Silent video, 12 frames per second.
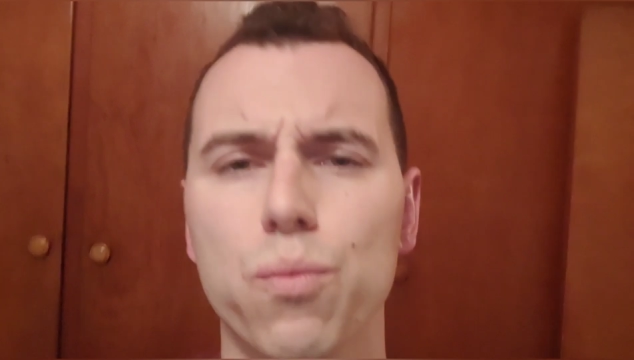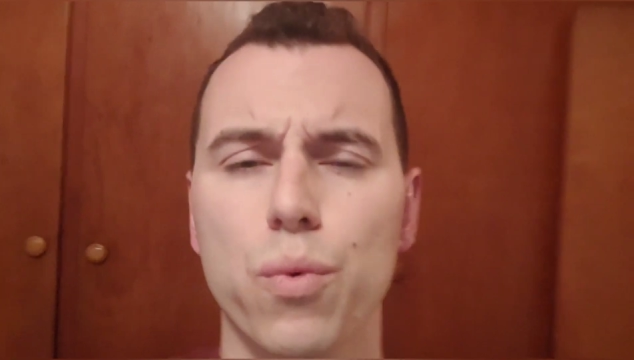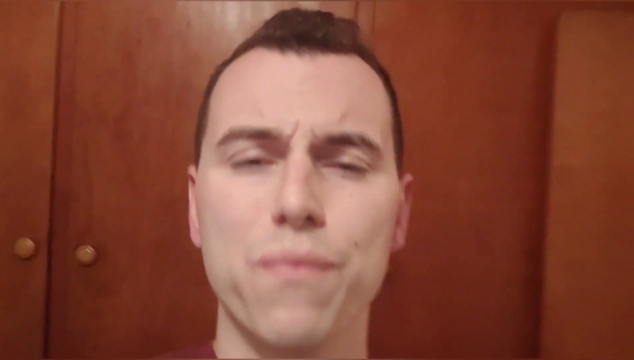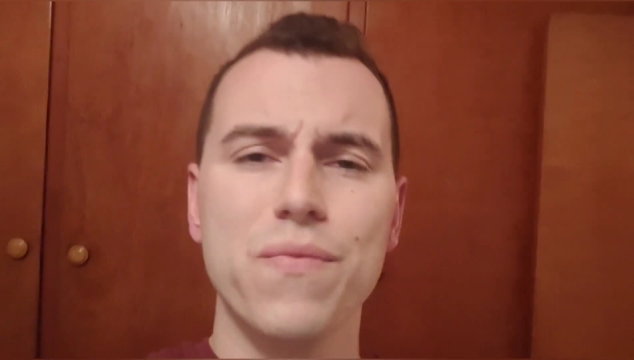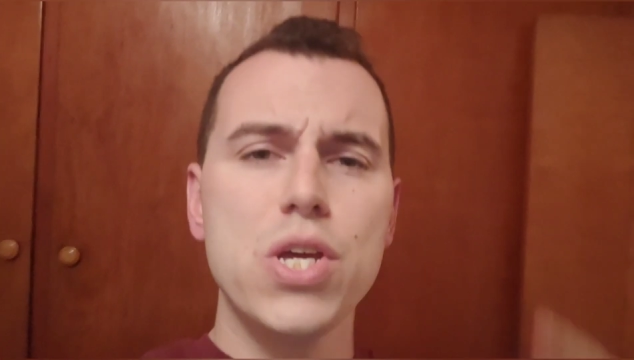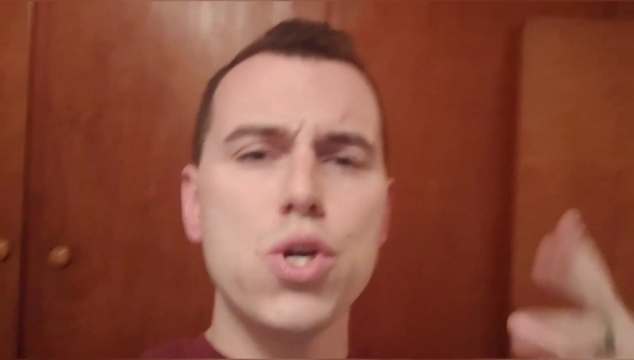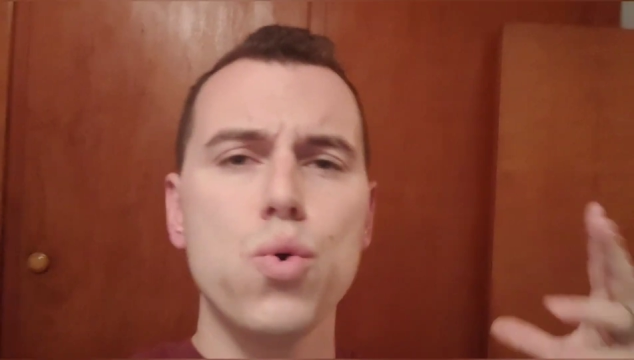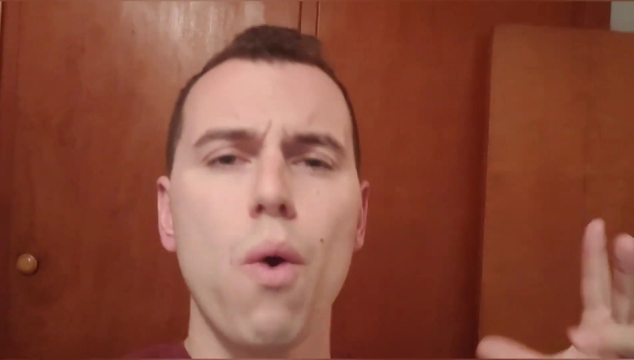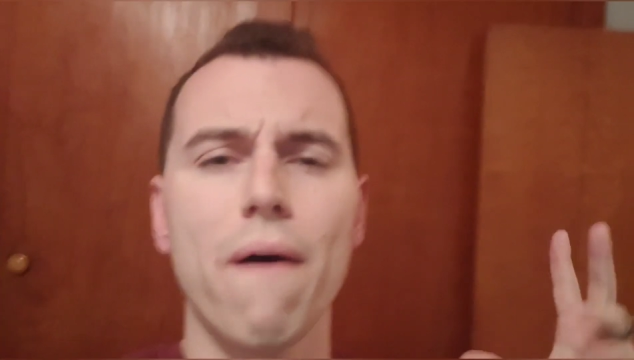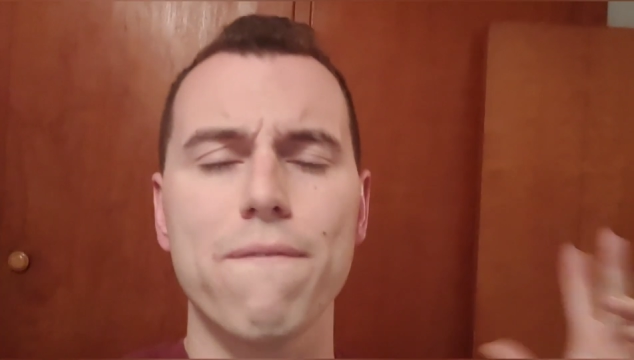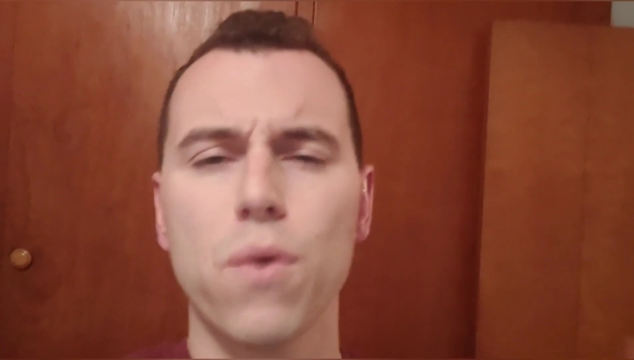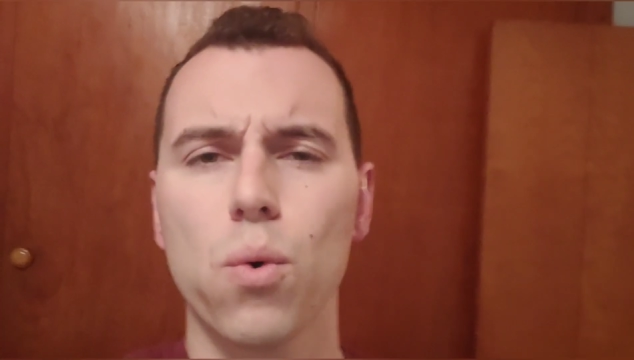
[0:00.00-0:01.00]

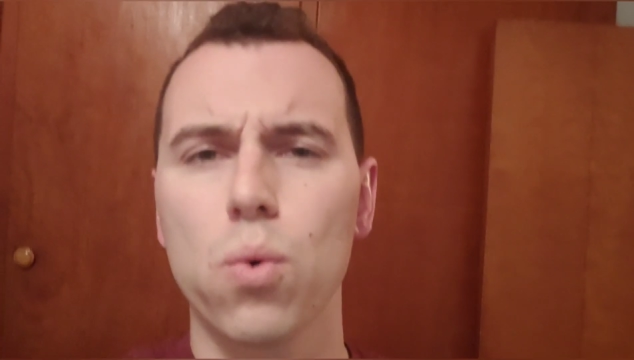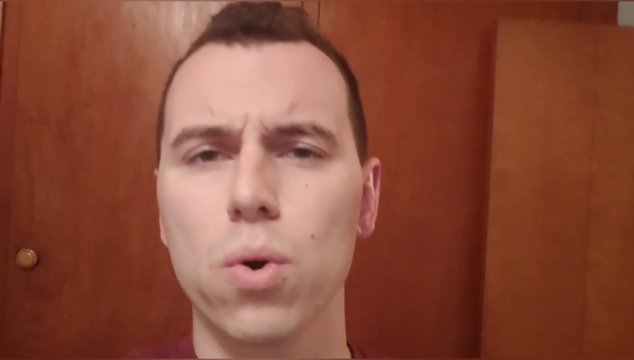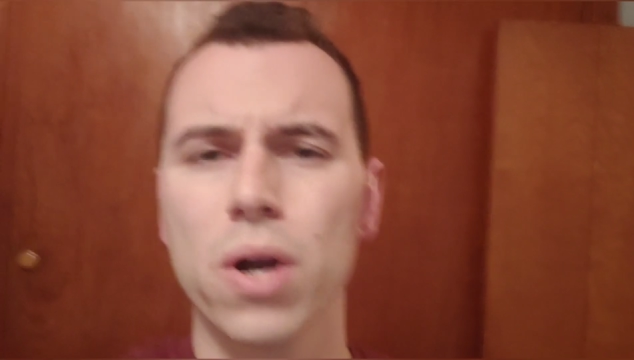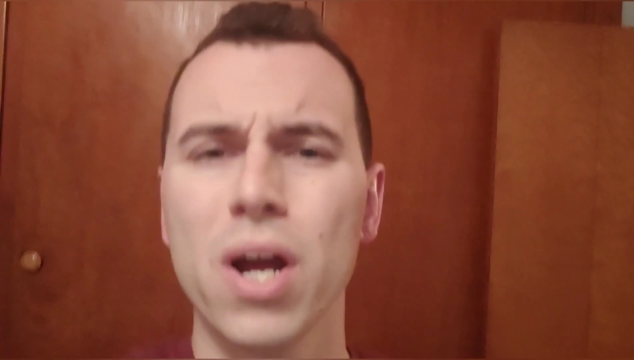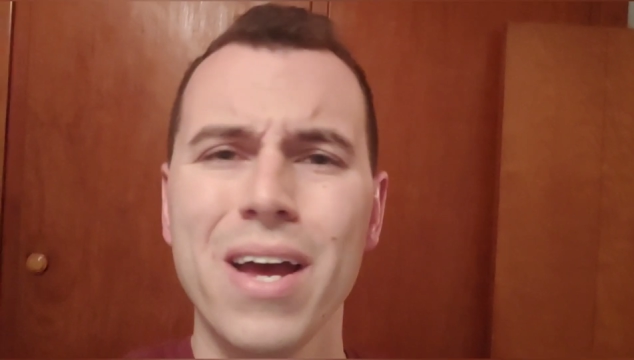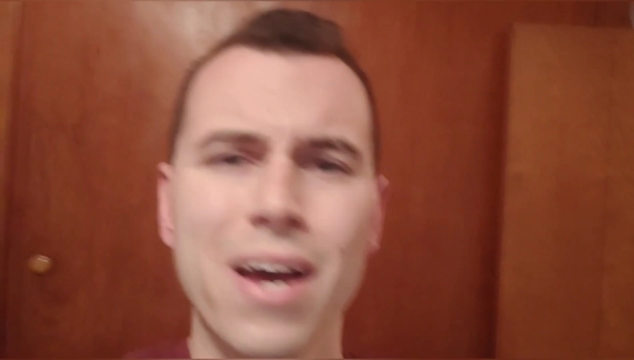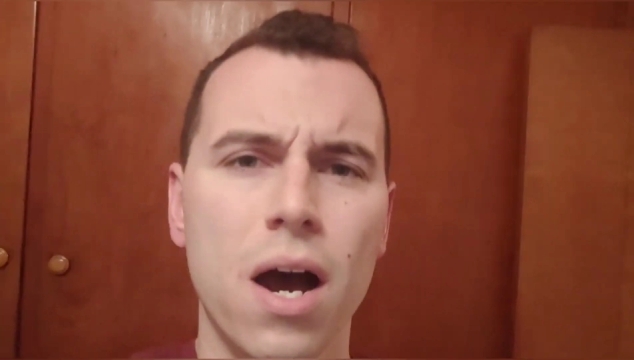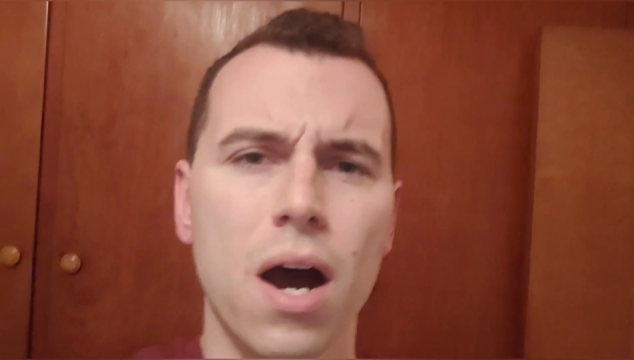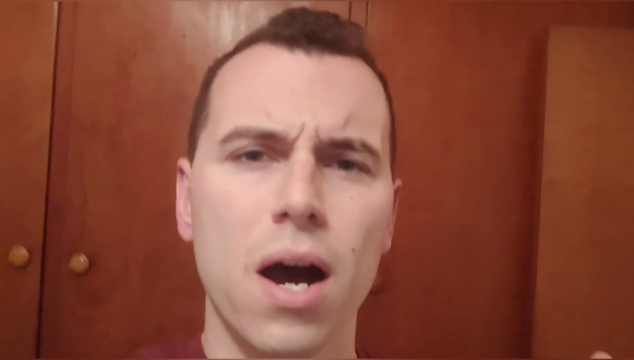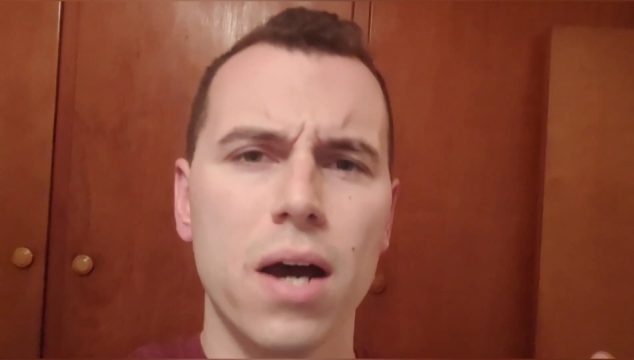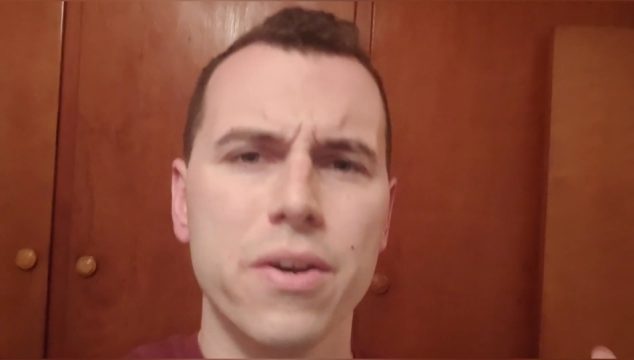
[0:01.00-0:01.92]
review for uh,